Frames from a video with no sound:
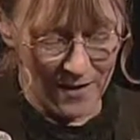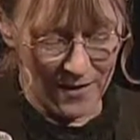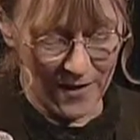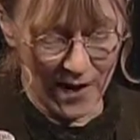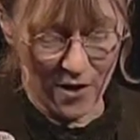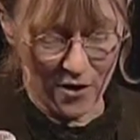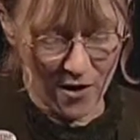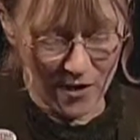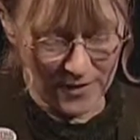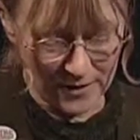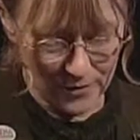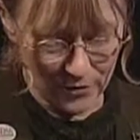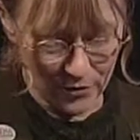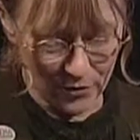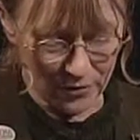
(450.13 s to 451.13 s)
they are not
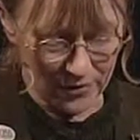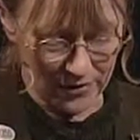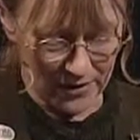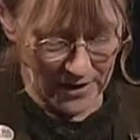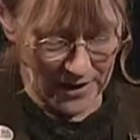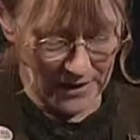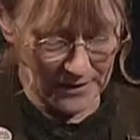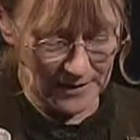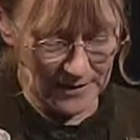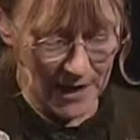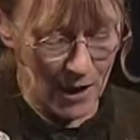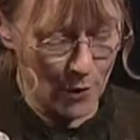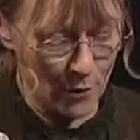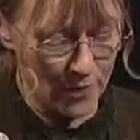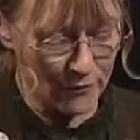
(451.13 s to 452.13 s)
difficult things,
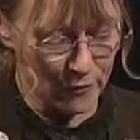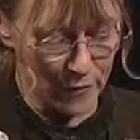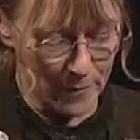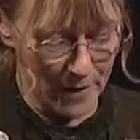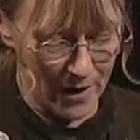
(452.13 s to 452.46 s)
however,